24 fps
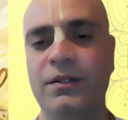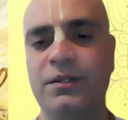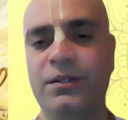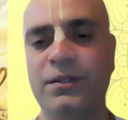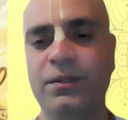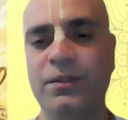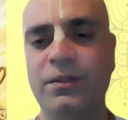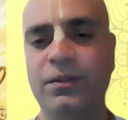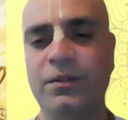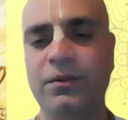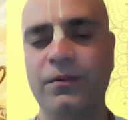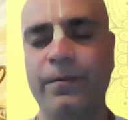
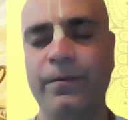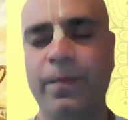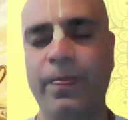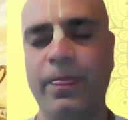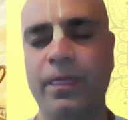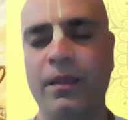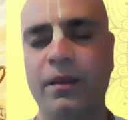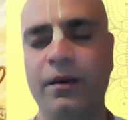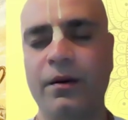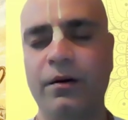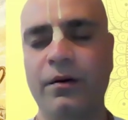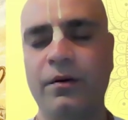So
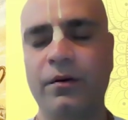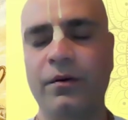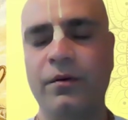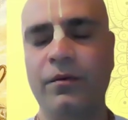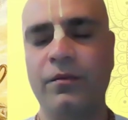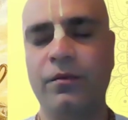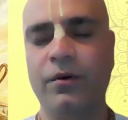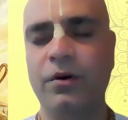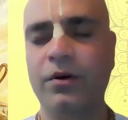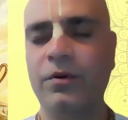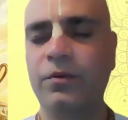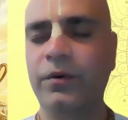
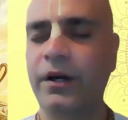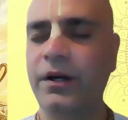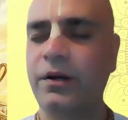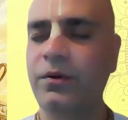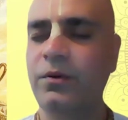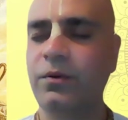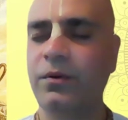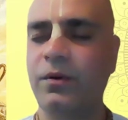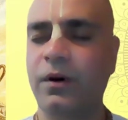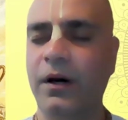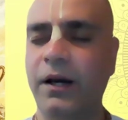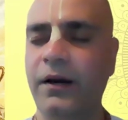what do I
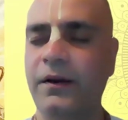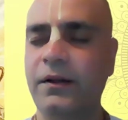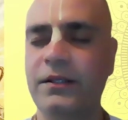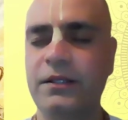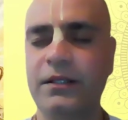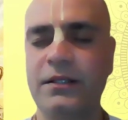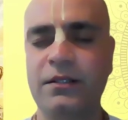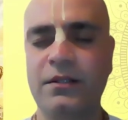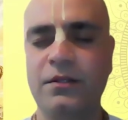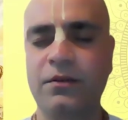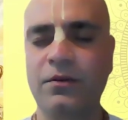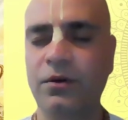do? I'll
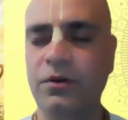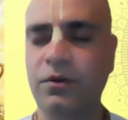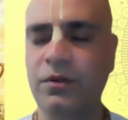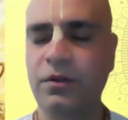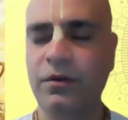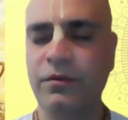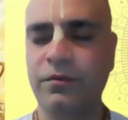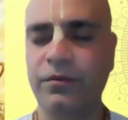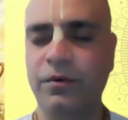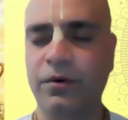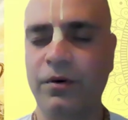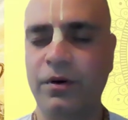just go to
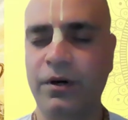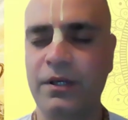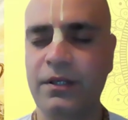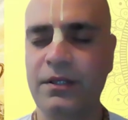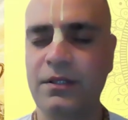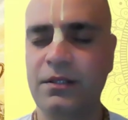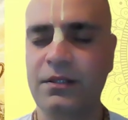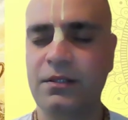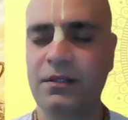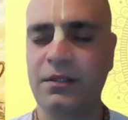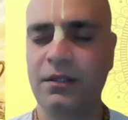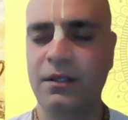the
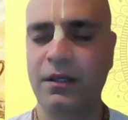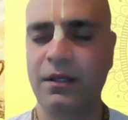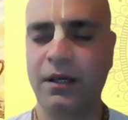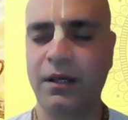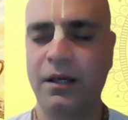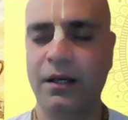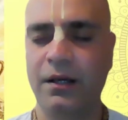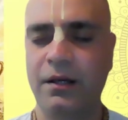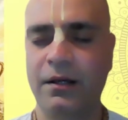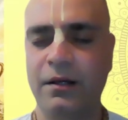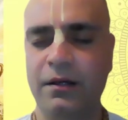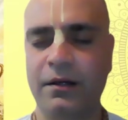forest
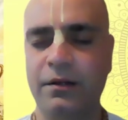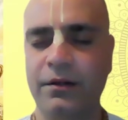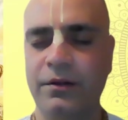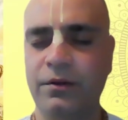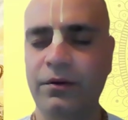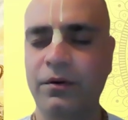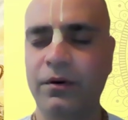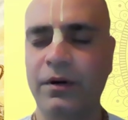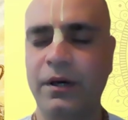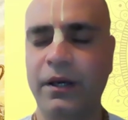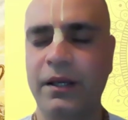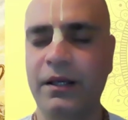
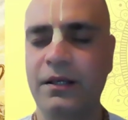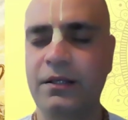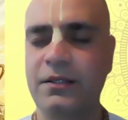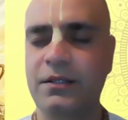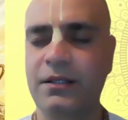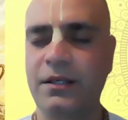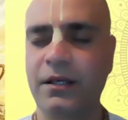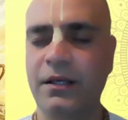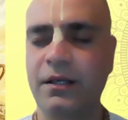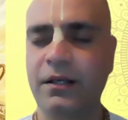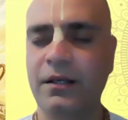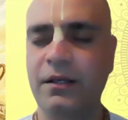and I can
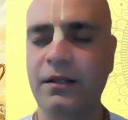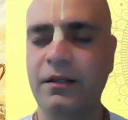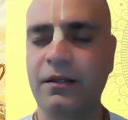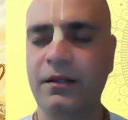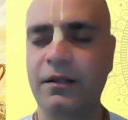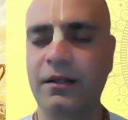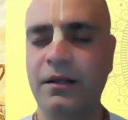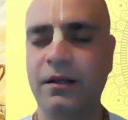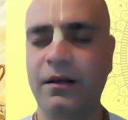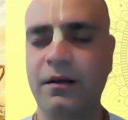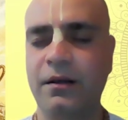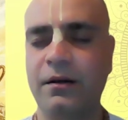stay
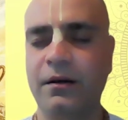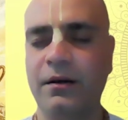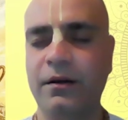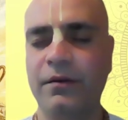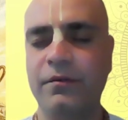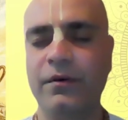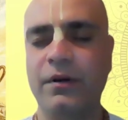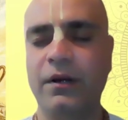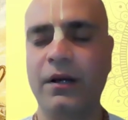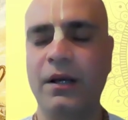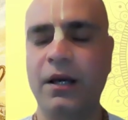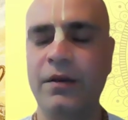there,
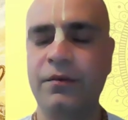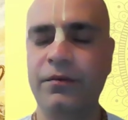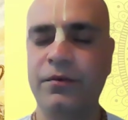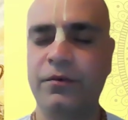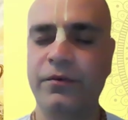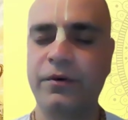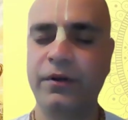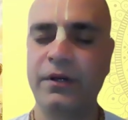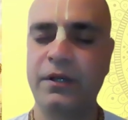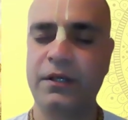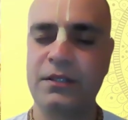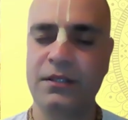live a life
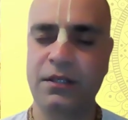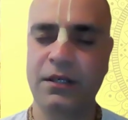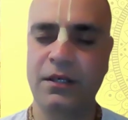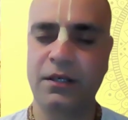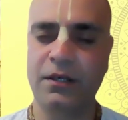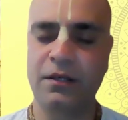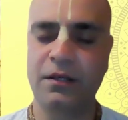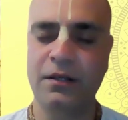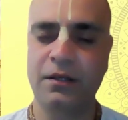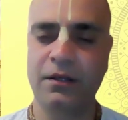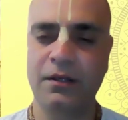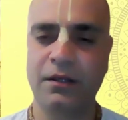of an
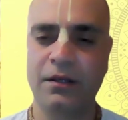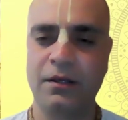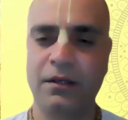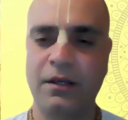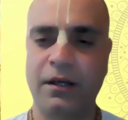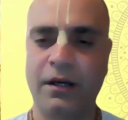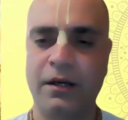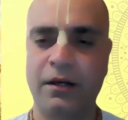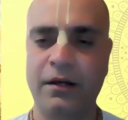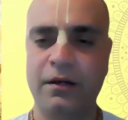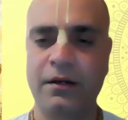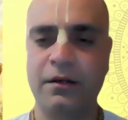ascetic,
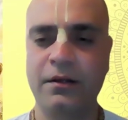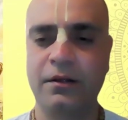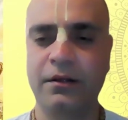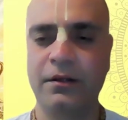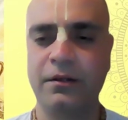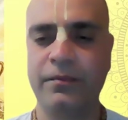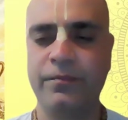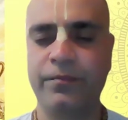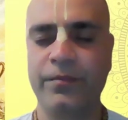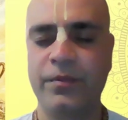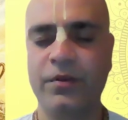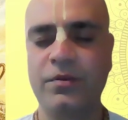and
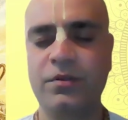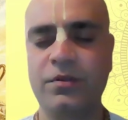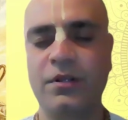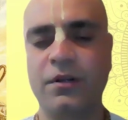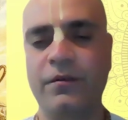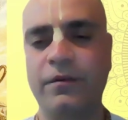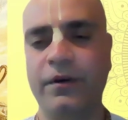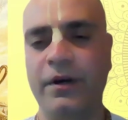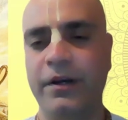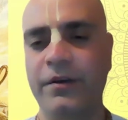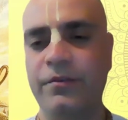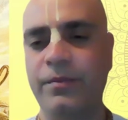
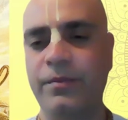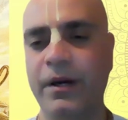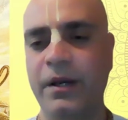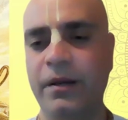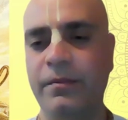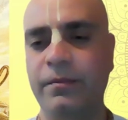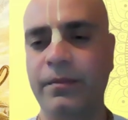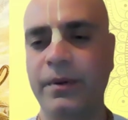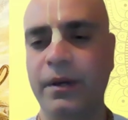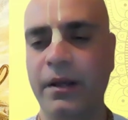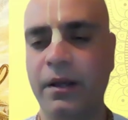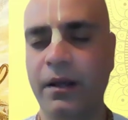survive
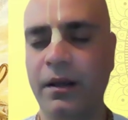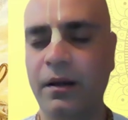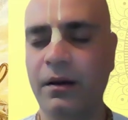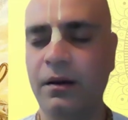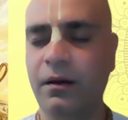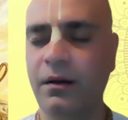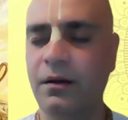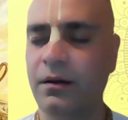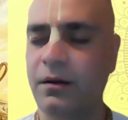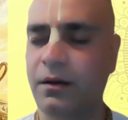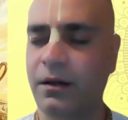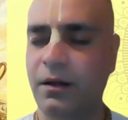by begging
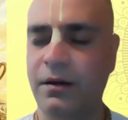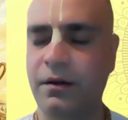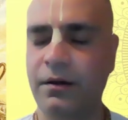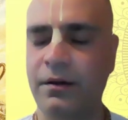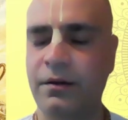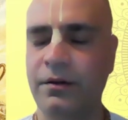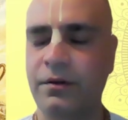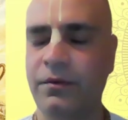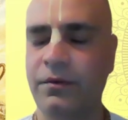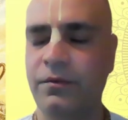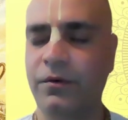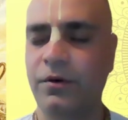
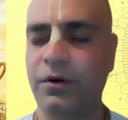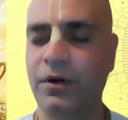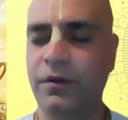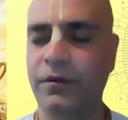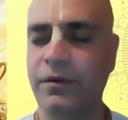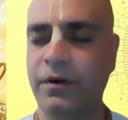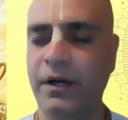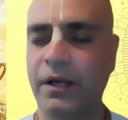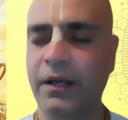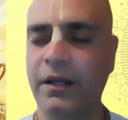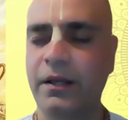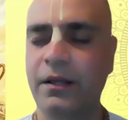and
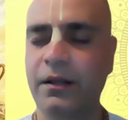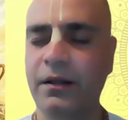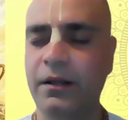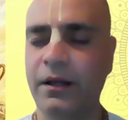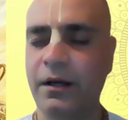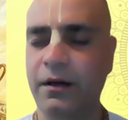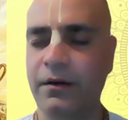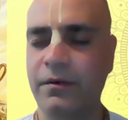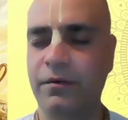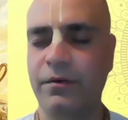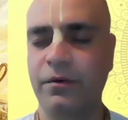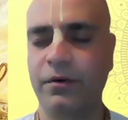whatever I
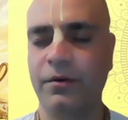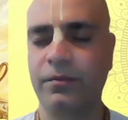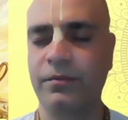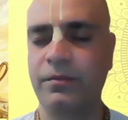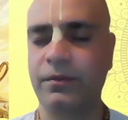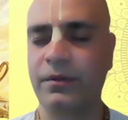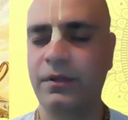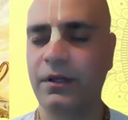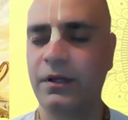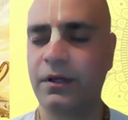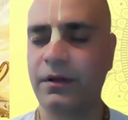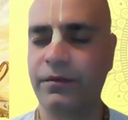get
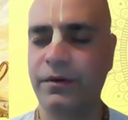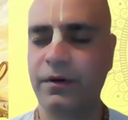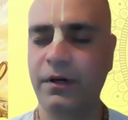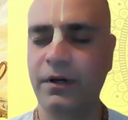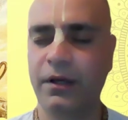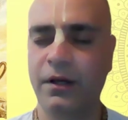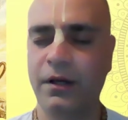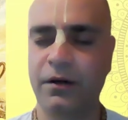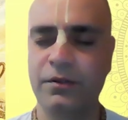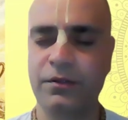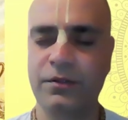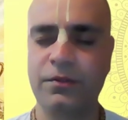from the
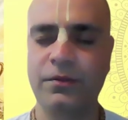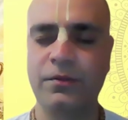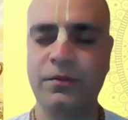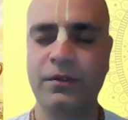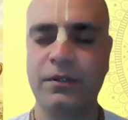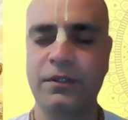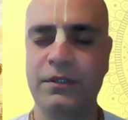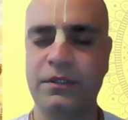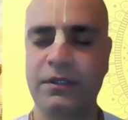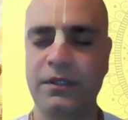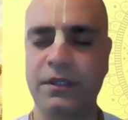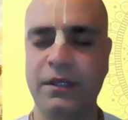different
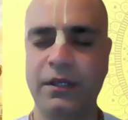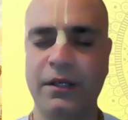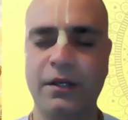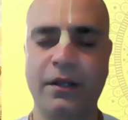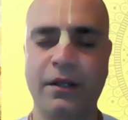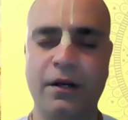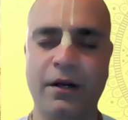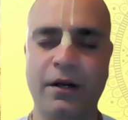households in and